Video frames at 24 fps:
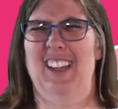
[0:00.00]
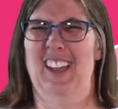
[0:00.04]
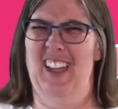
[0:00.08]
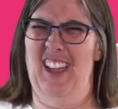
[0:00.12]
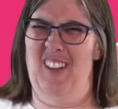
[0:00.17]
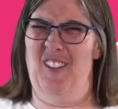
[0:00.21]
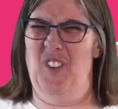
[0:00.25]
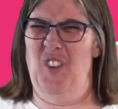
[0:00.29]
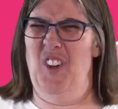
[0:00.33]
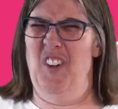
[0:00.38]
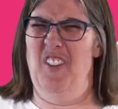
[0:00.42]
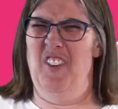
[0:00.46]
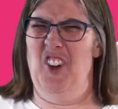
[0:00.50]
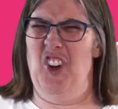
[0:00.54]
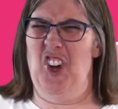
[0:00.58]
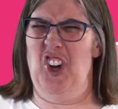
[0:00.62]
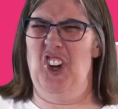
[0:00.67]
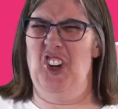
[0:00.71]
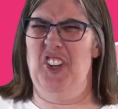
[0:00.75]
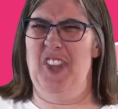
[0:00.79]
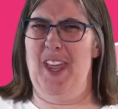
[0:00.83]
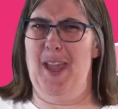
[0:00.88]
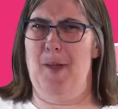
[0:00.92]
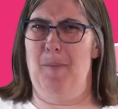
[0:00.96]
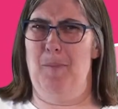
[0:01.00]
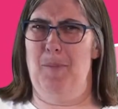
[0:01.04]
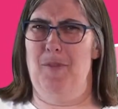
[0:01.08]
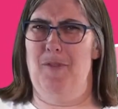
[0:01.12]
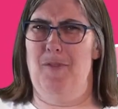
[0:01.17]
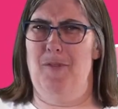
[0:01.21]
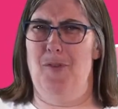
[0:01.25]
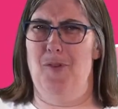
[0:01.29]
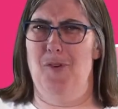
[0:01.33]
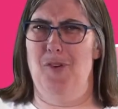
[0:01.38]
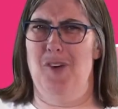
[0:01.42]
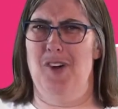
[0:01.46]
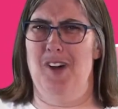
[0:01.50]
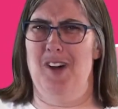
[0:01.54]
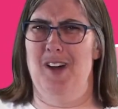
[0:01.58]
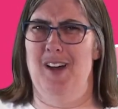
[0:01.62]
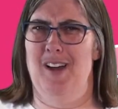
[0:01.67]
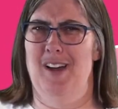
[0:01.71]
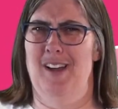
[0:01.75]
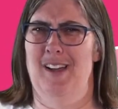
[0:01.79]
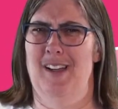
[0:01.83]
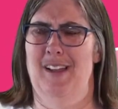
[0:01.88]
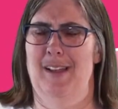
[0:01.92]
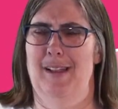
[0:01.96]
Have you ever heard that before?
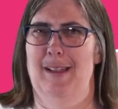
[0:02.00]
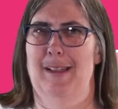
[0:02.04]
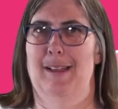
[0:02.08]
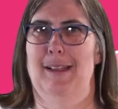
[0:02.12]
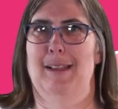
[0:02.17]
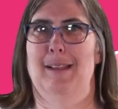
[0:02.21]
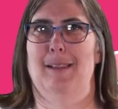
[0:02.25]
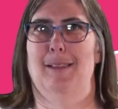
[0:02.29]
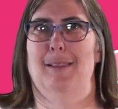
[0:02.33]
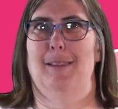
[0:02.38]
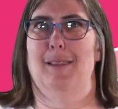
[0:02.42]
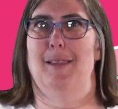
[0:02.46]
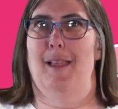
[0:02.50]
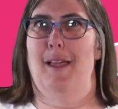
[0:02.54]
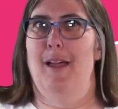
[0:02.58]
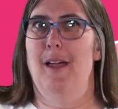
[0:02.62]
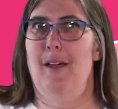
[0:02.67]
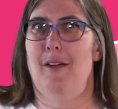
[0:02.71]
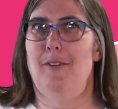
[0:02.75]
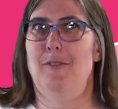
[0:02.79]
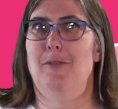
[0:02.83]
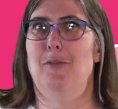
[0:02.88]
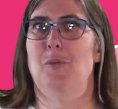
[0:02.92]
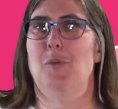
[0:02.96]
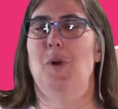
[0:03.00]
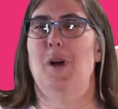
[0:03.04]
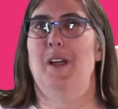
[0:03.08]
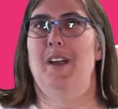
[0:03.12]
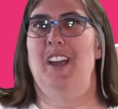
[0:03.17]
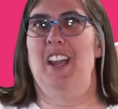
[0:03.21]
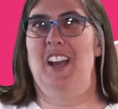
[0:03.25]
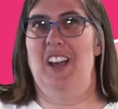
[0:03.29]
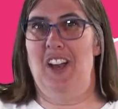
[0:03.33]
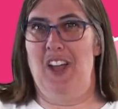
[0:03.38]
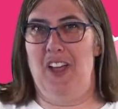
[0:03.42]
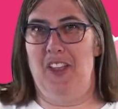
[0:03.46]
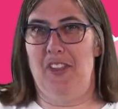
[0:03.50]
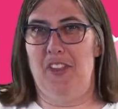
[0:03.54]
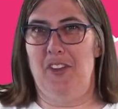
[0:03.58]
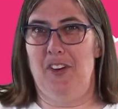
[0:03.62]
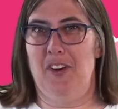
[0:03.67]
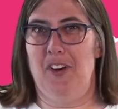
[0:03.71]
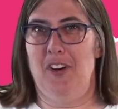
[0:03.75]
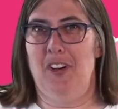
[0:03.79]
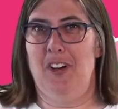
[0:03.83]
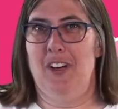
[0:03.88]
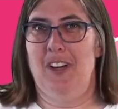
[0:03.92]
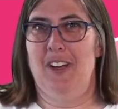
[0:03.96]
Love one
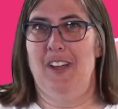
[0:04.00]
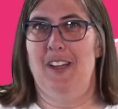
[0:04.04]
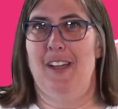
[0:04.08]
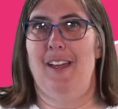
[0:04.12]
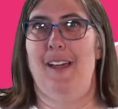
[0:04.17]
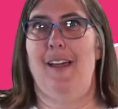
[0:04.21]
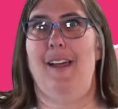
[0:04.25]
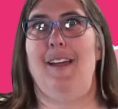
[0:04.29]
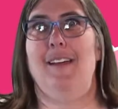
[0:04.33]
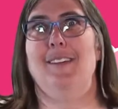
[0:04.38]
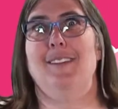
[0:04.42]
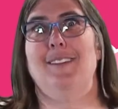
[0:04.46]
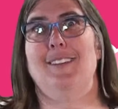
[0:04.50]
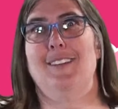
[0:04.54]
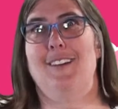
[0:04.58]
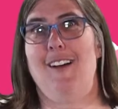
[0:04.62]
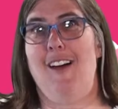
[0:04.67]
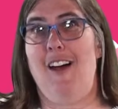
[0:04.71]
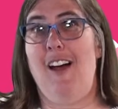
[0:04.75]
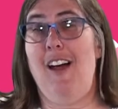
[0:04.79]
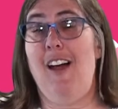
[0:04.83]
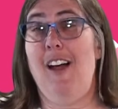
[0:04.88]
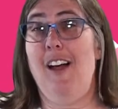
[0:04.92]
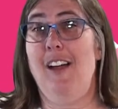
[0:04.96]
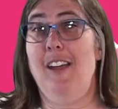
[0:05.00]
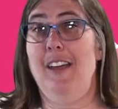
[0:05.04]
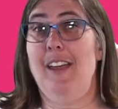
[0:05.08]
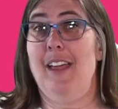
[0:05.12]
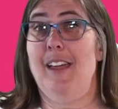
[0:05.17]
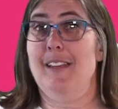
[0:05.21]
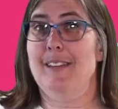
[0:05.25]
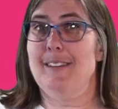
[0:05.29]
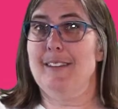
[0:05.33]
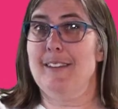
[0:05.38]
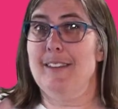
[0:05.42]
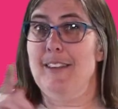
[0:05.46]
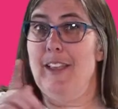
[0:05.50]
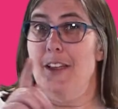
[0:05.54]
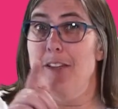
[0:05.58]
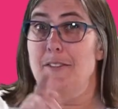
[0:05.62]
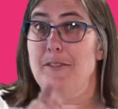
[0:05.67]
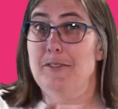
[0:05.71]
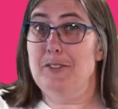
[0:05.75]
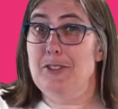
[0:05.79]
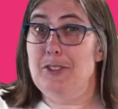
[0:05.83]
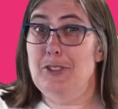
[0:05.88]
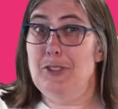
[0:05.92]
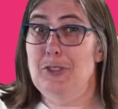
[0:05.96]
another as God has
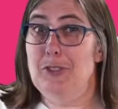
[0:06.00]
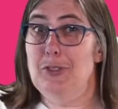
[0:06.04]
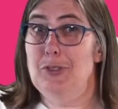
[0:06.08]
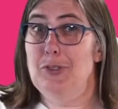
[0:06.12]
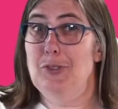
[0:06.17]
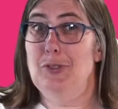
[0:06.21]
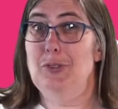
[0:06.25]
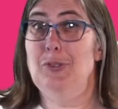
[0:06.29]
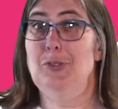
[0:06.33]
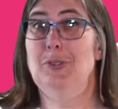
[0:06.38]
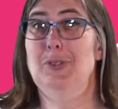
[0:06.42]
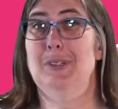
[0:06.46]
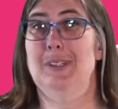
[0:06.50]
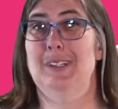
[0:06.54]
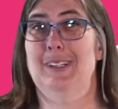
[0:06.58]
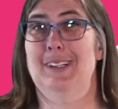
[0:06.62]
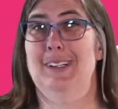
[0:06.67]
loved you?